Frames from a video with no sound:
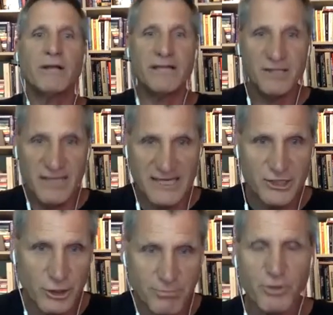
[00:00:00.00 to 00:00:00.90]
and
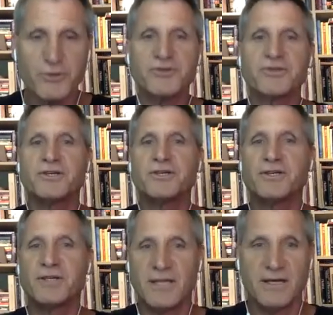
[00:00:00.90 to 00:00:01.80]
teach in
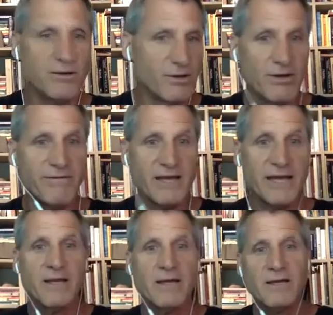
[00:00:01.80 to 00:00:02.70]
person and all of that.